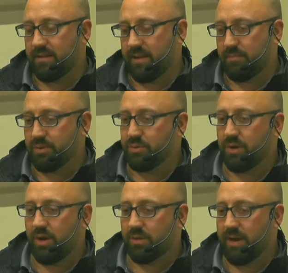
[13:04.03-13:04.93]
blue
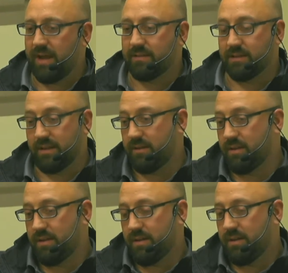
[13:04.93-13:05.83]
collar athlete,
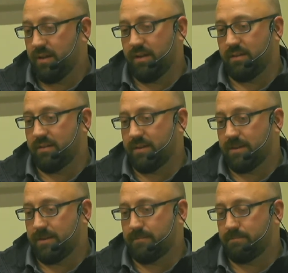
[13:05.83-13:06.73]
and
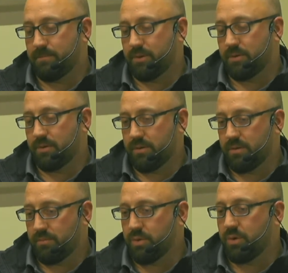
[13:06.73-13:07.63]
or the
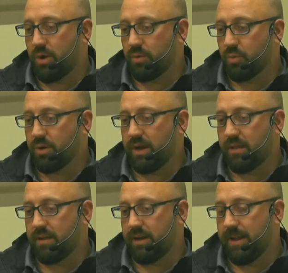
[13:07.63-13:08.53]
blue collar work
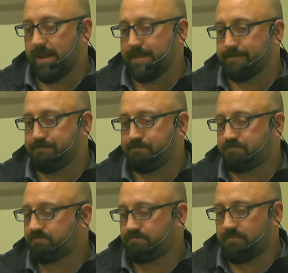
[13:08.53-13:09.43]
ethic and.
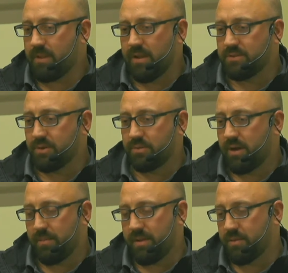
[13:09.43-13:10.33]
And turn around,
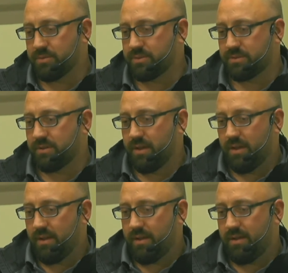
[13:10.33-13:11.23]
I mean, there was just
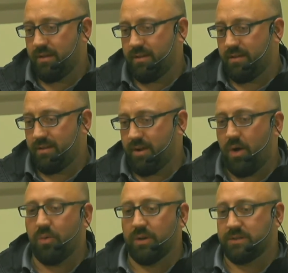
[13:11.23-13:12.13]

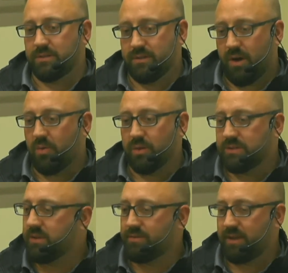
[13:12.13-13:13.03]
always
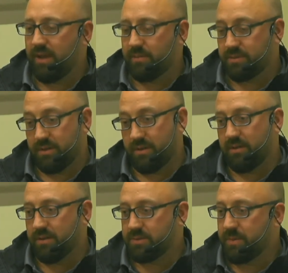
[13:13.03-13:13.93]
tough games,
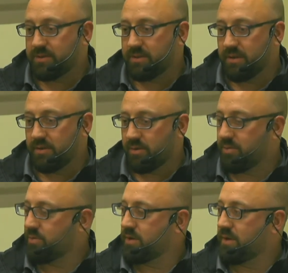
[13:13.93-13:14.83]
and especially there in
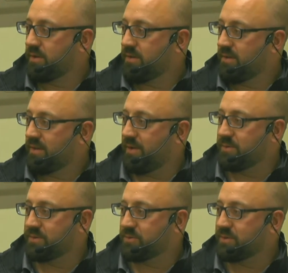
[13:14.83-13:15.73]
03. That
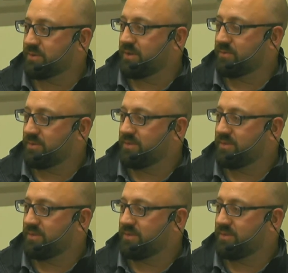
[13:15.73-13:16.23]
was a real tough one.